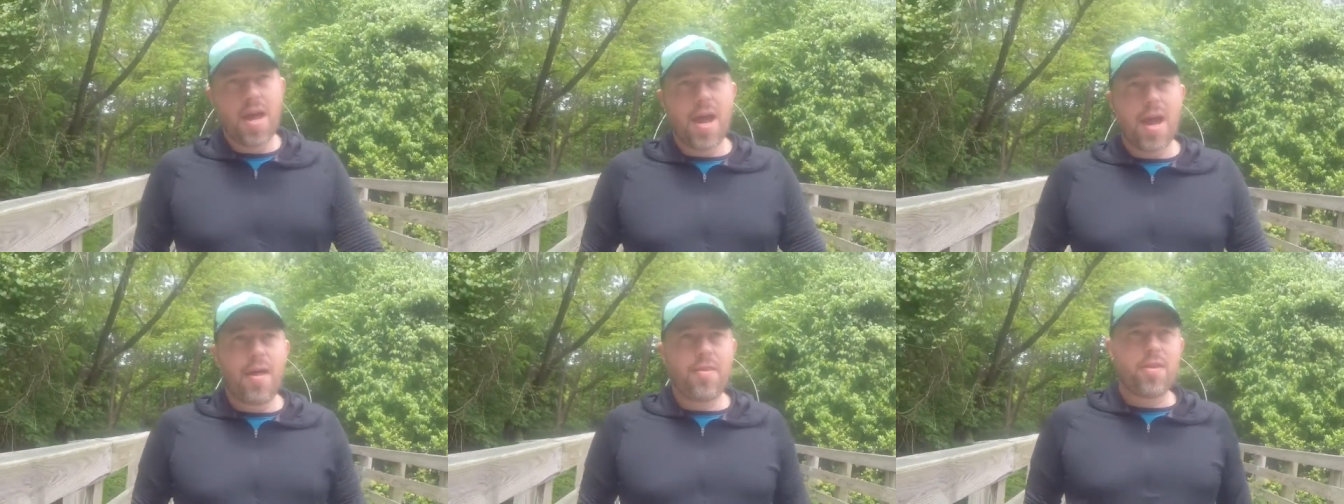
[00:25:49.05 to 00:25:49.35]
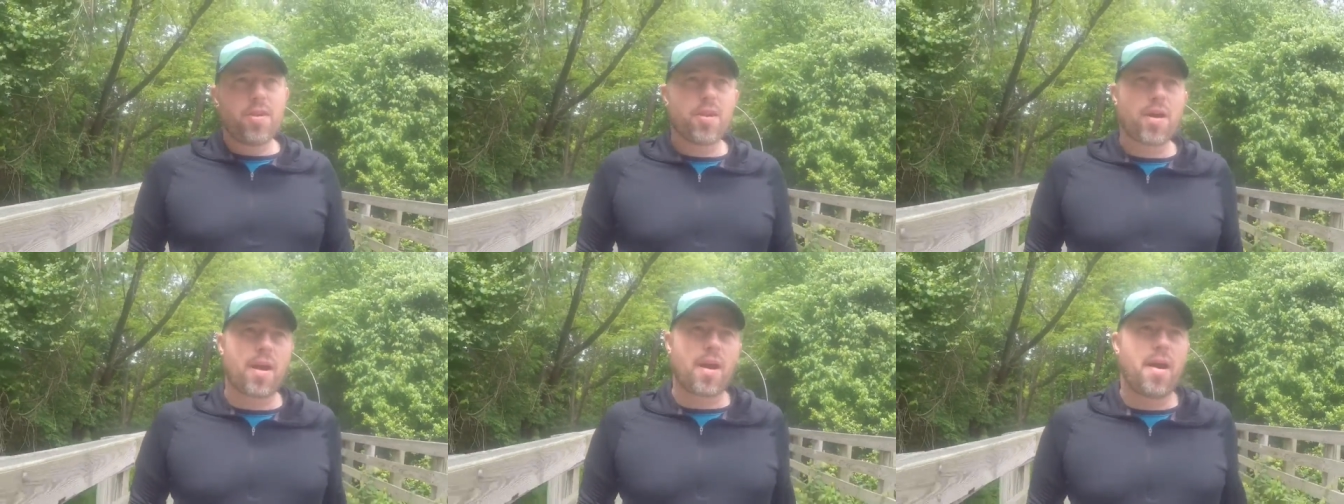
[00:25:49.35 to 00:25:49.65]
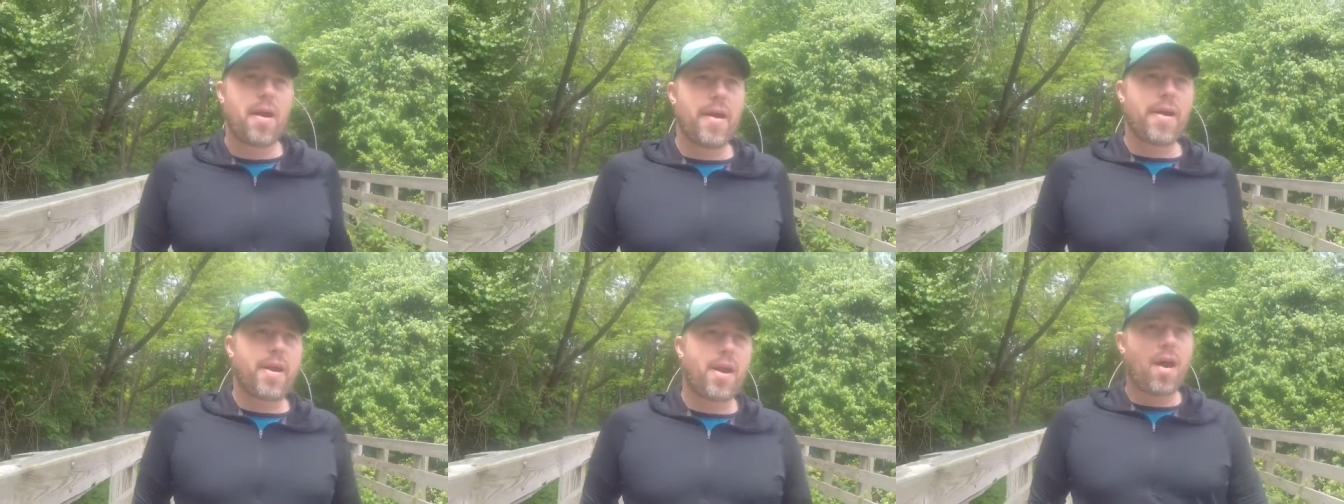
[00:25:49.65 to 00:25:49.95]
and then you got to
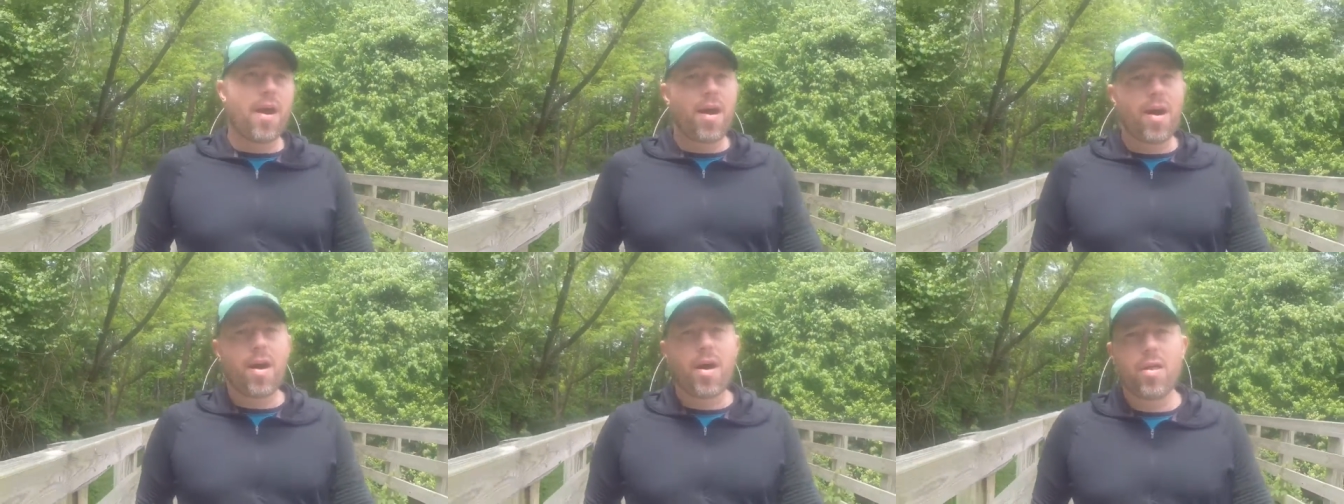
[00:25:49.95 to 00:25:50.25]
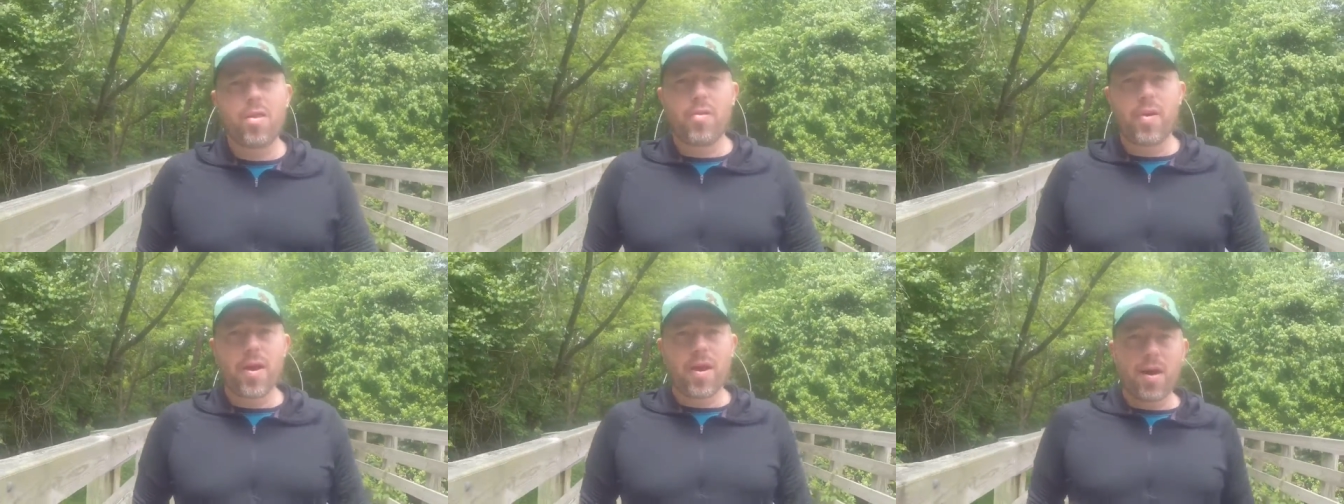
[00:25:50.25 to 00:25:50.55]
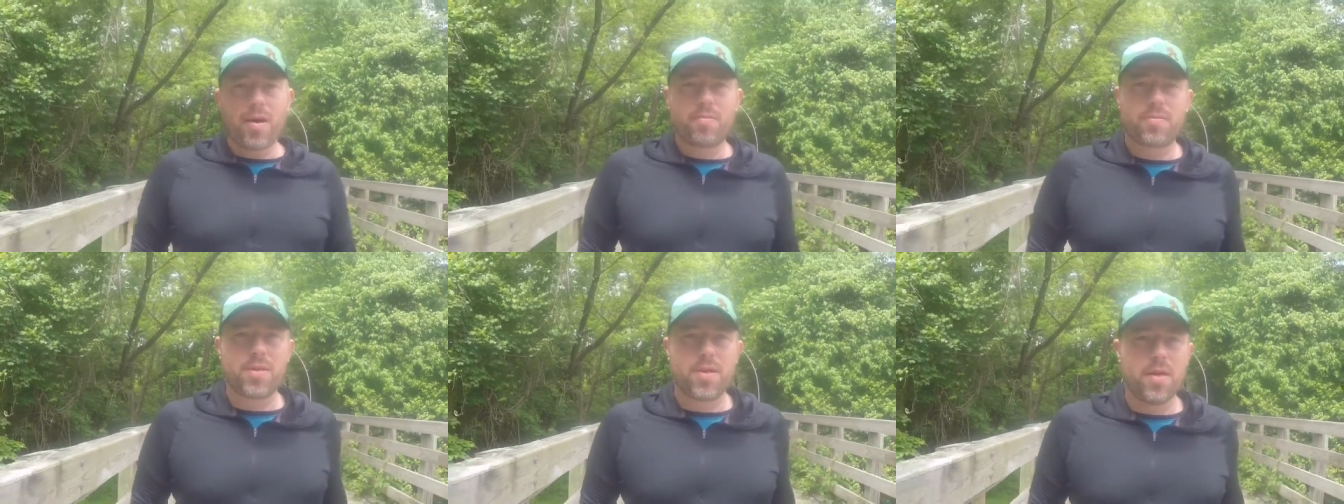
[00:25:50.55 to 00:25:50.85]
hike all the way
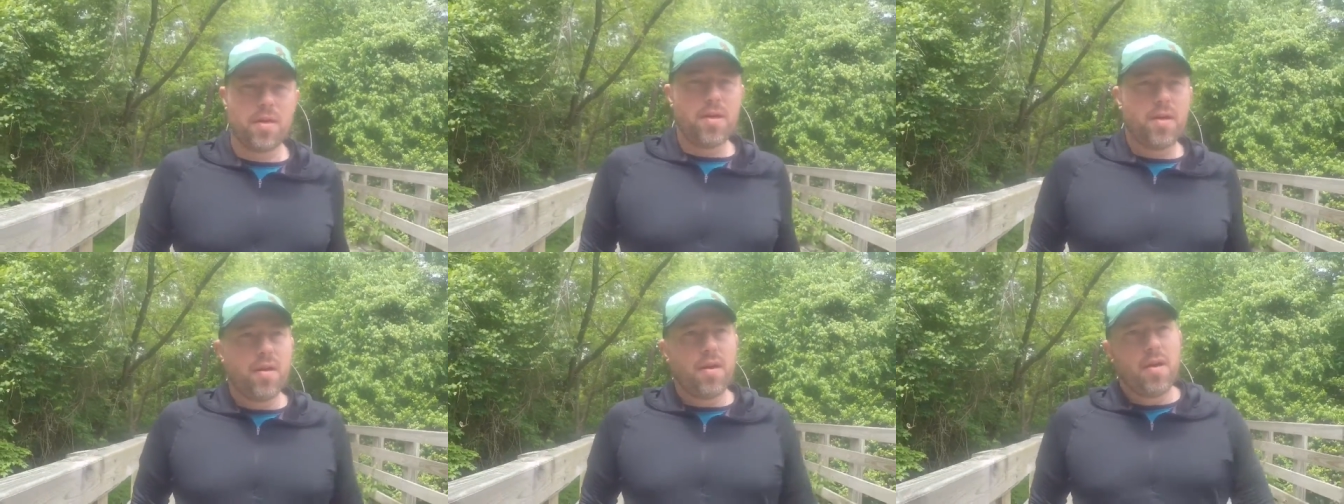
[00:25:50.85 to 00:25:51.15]
up to